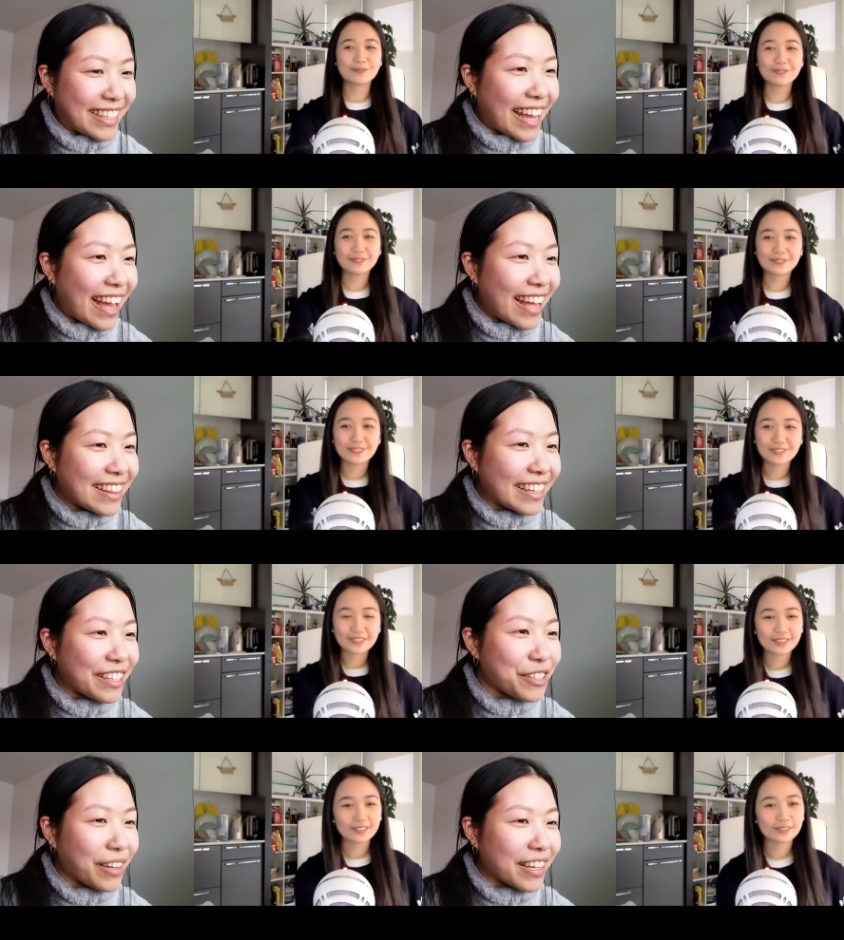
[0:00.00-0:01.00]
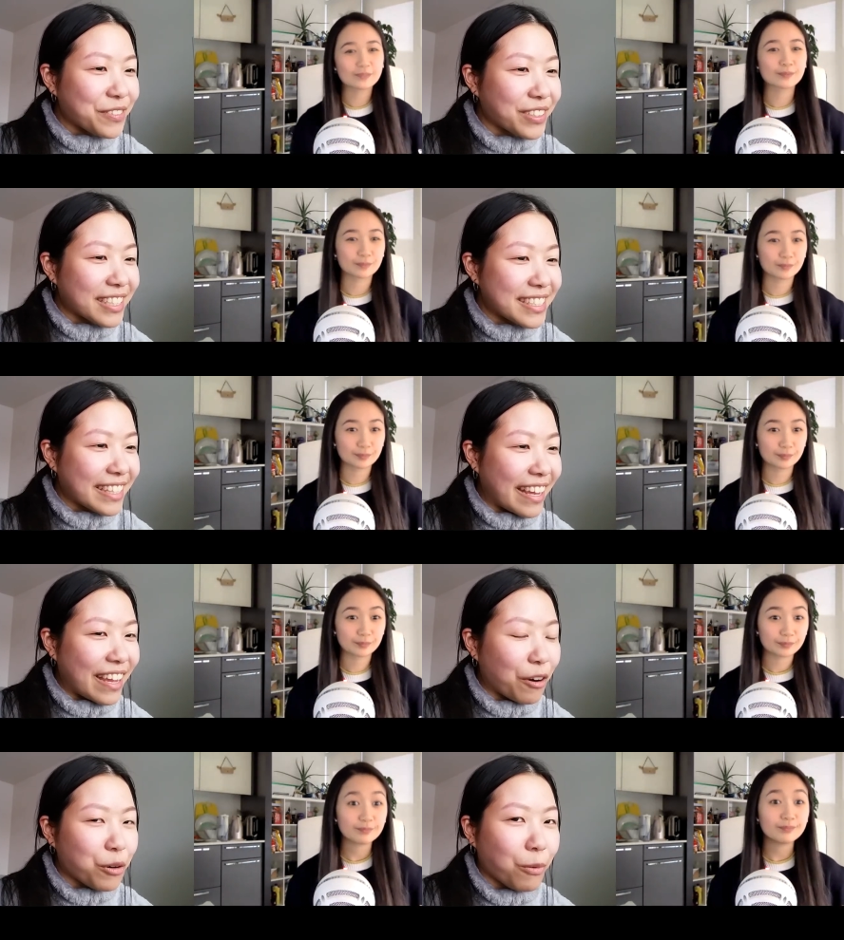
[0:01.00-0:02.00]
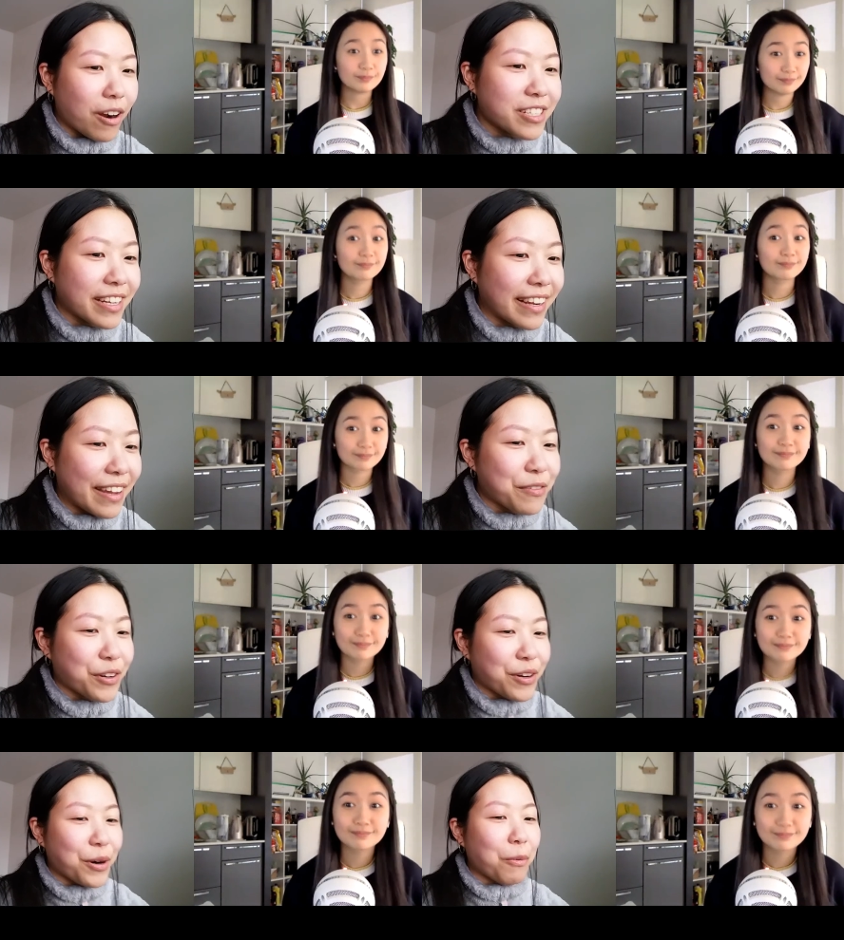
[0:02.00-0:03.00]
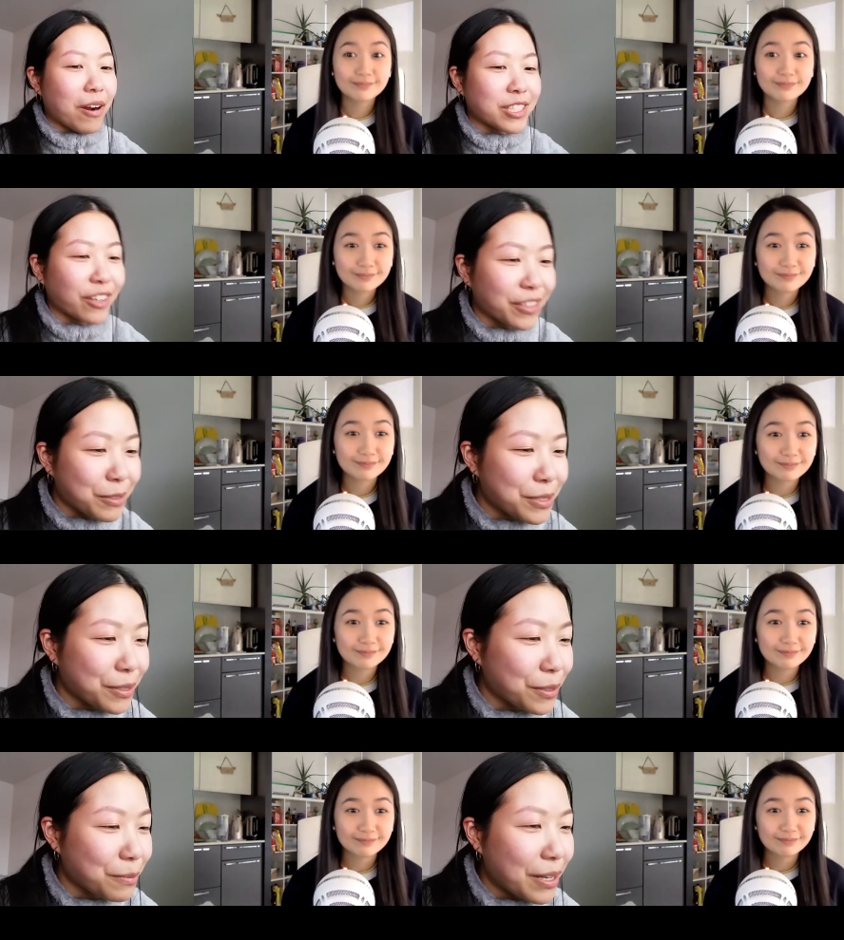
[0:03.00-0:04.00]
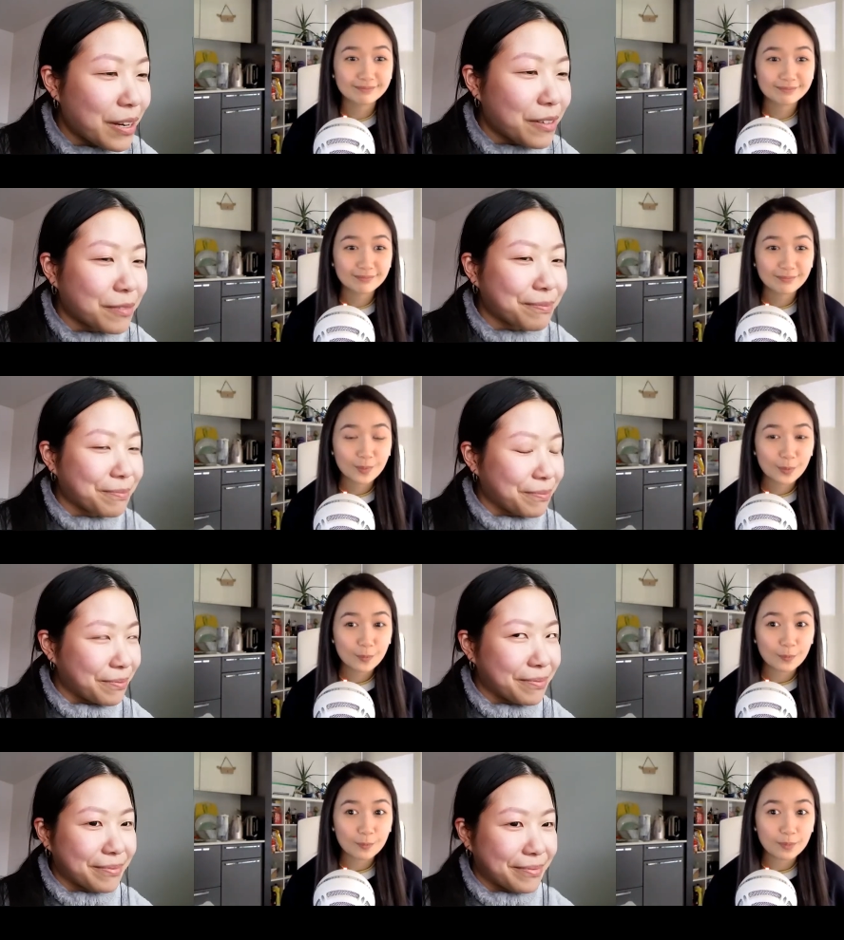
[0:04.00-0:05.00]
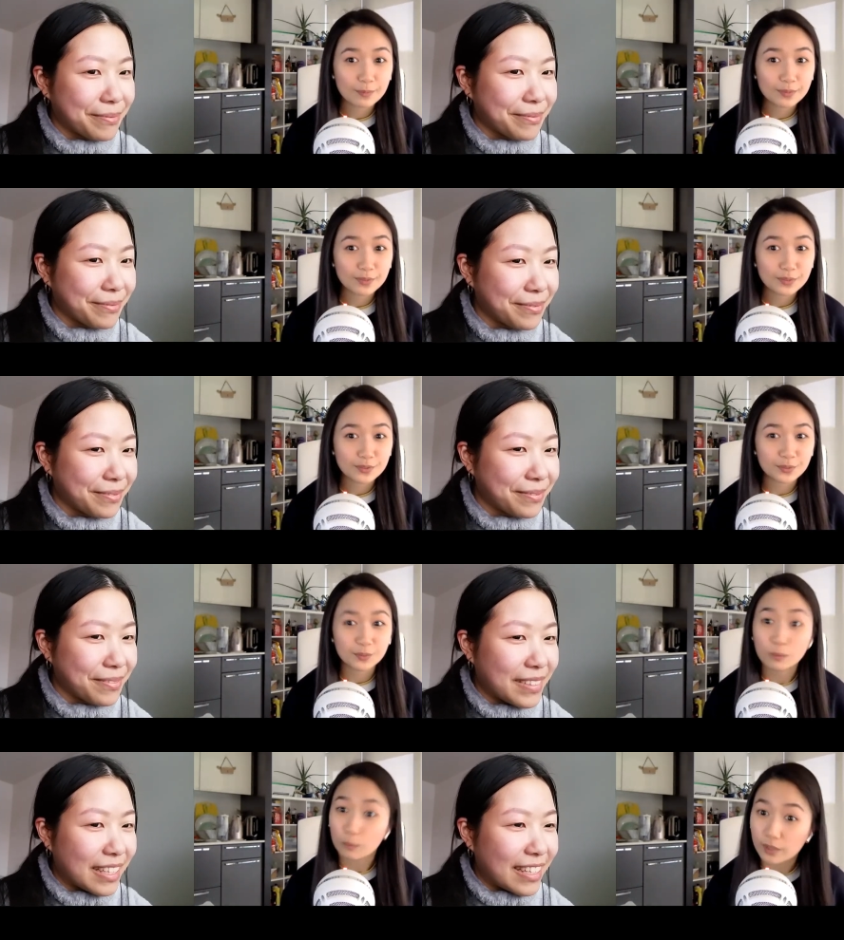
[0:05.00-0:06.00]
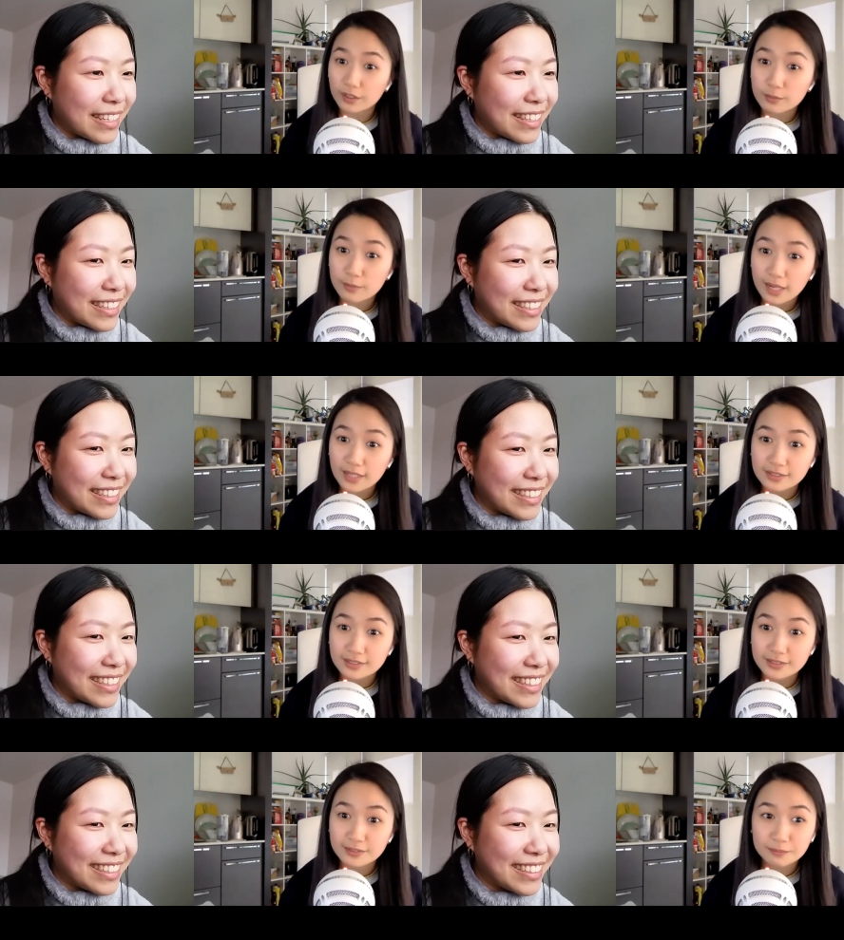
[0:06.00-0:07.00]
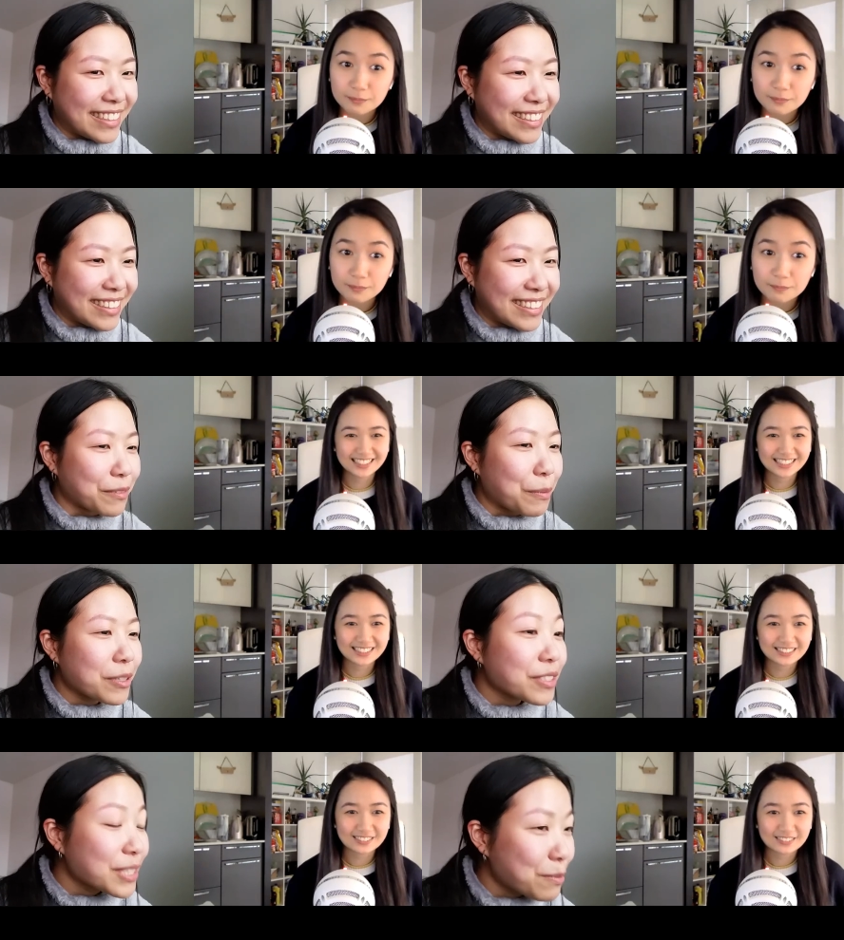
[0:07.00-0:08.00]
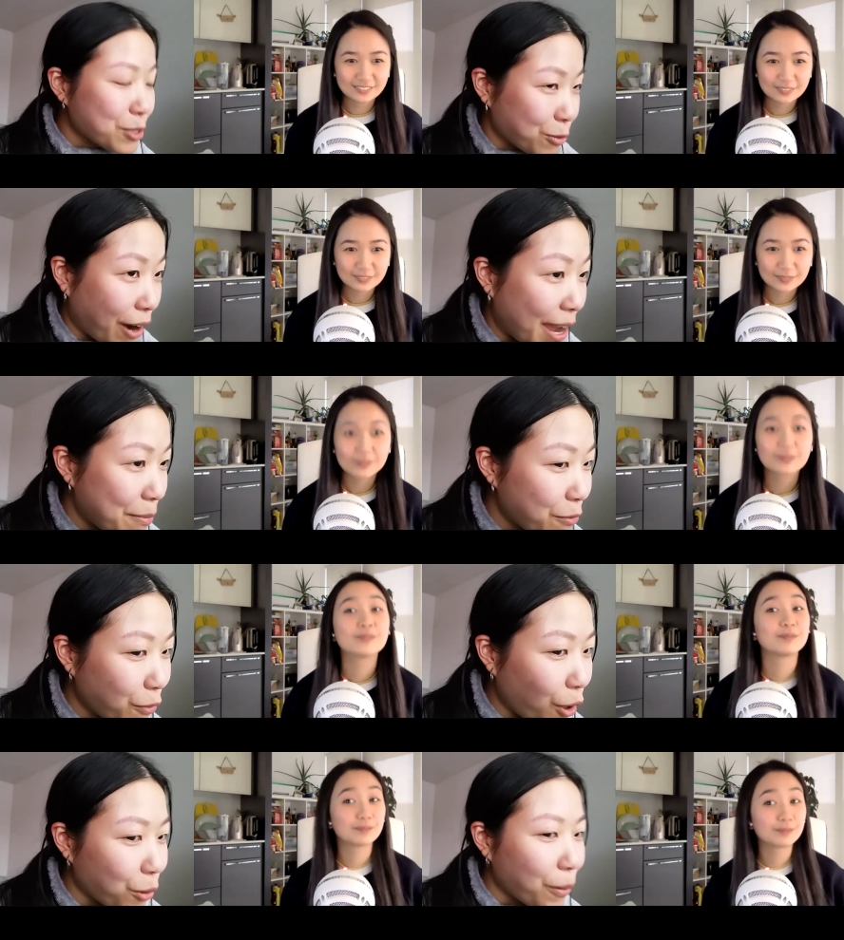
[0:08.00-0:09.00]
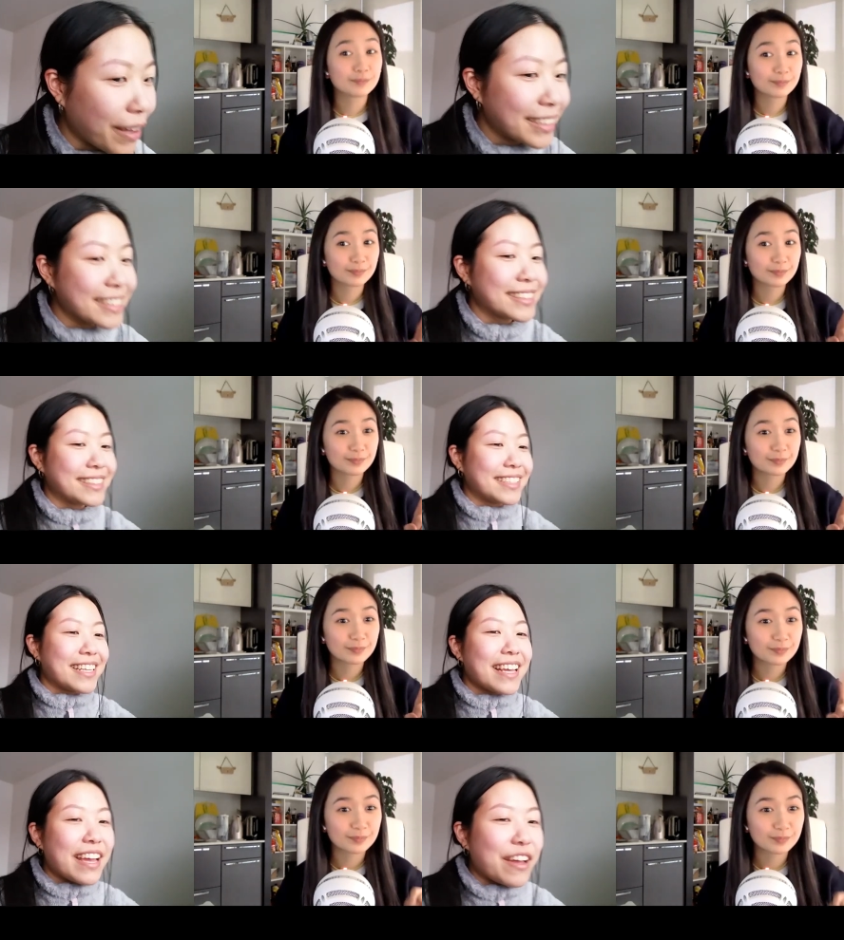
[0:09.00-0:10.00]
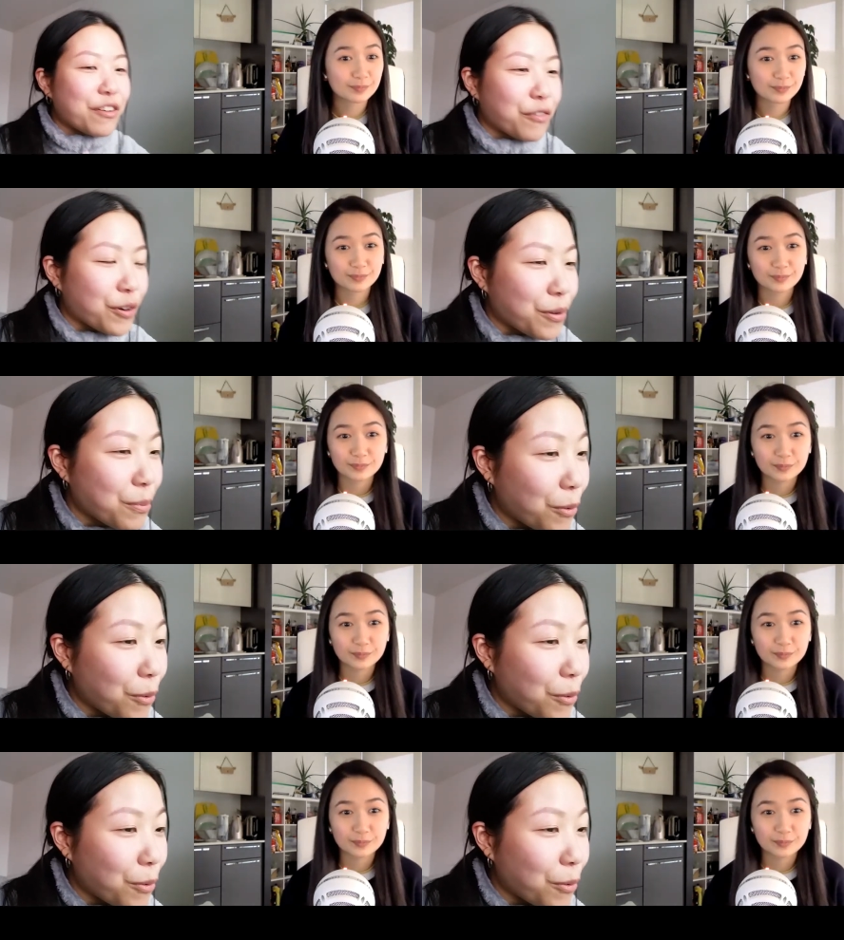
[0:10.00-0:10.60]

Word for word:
Speaker 1: Yeah, thank you guys for listening or watching if you're watching on mm -hmm. YouTube.
Speaker 2: Remember to wear your masks. Remember
Speaker 1: to subscribe and follow us for